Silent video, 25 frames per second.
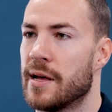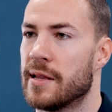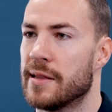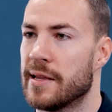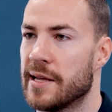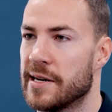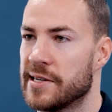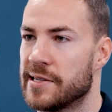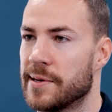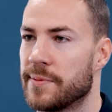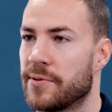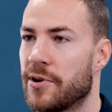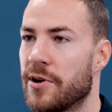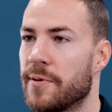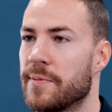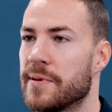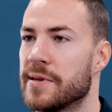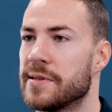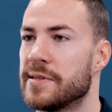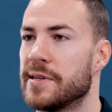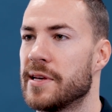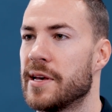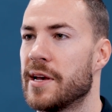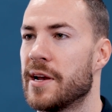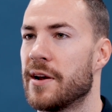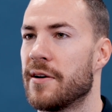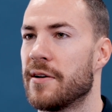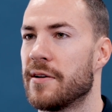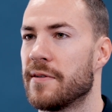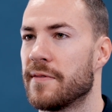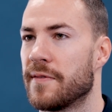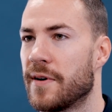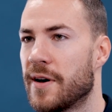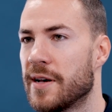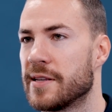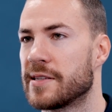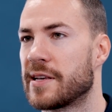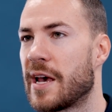leadership group this year and
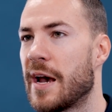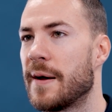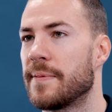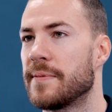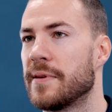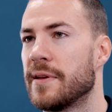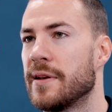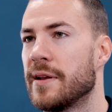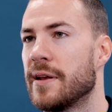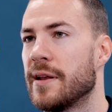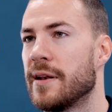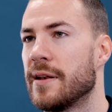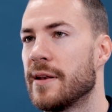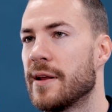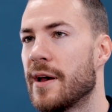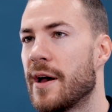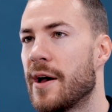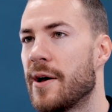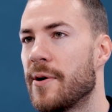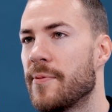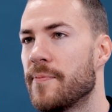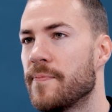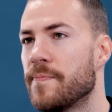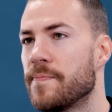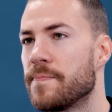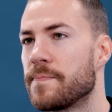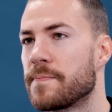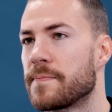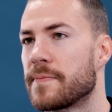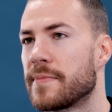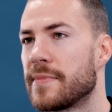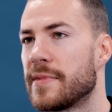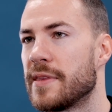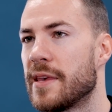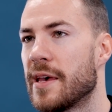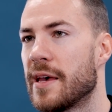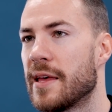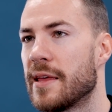vice captain, and
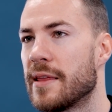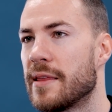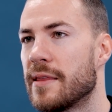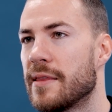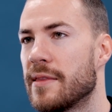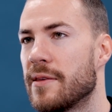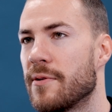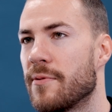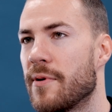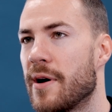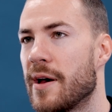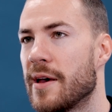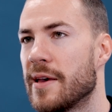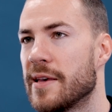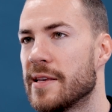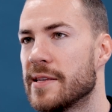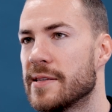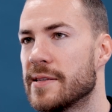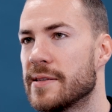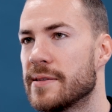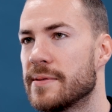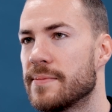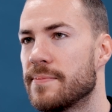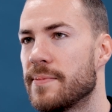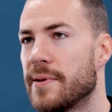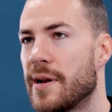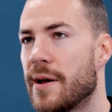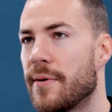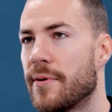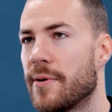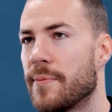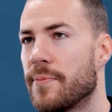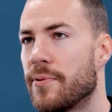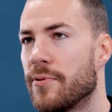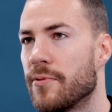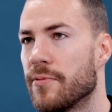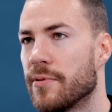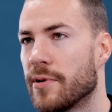yeah, the way he's been able
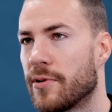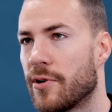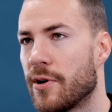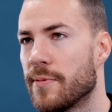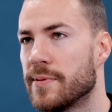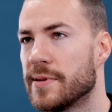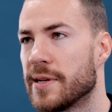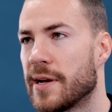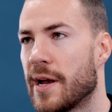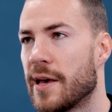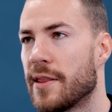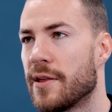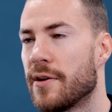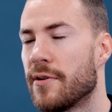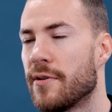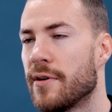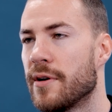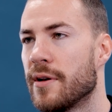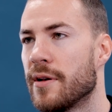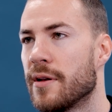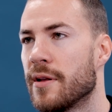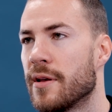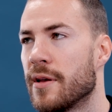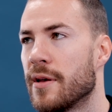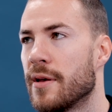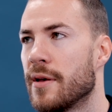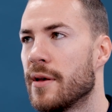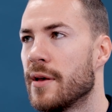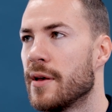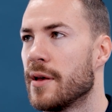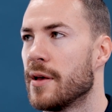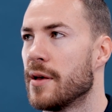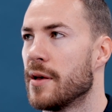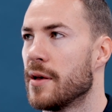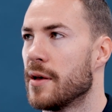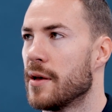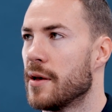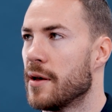to pull the group together, and
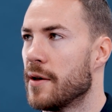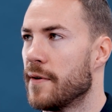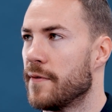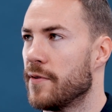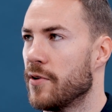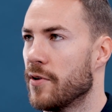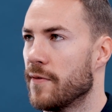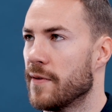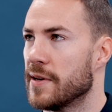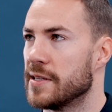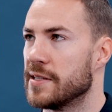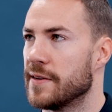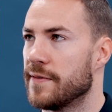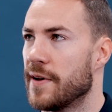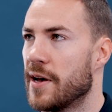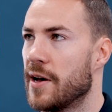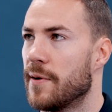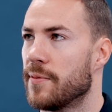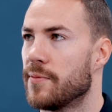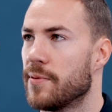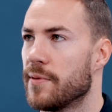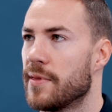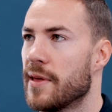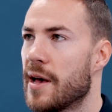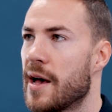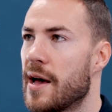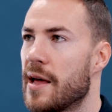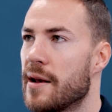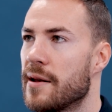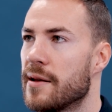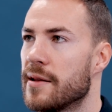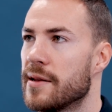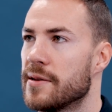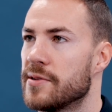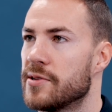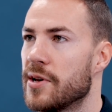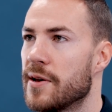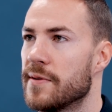a few of us have helped with that
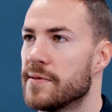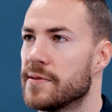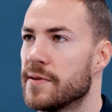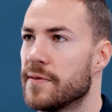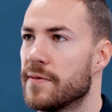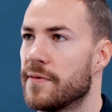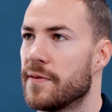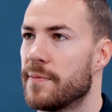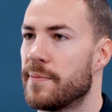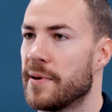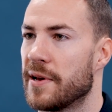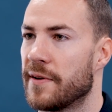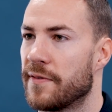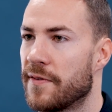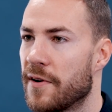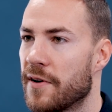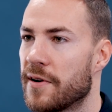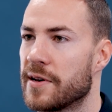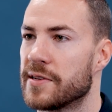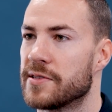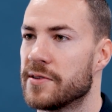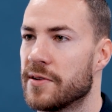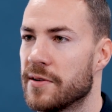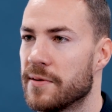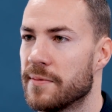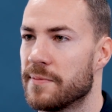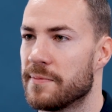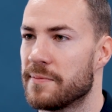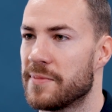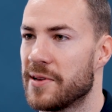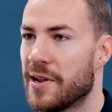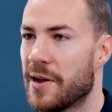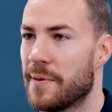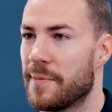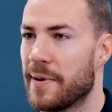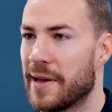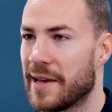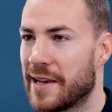in terms of a big focus on
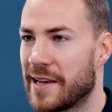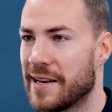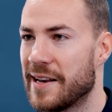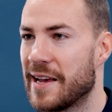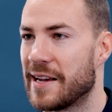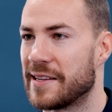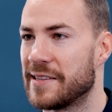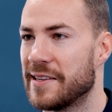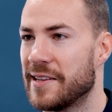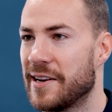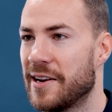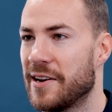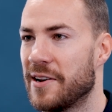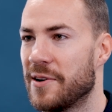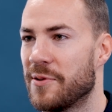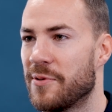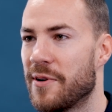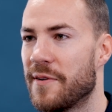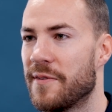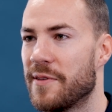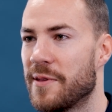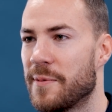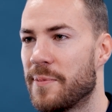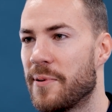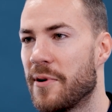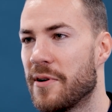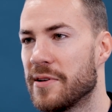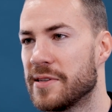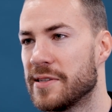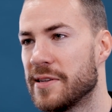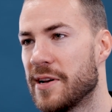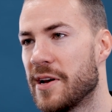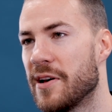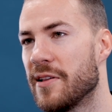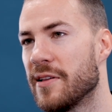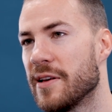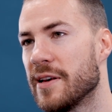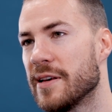being connected, and whoever the
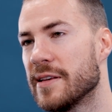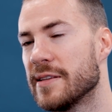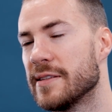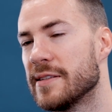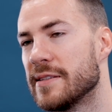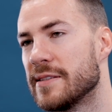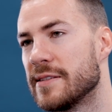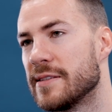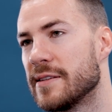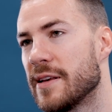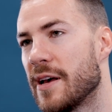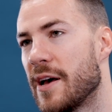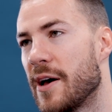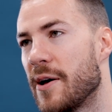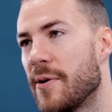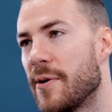personnel is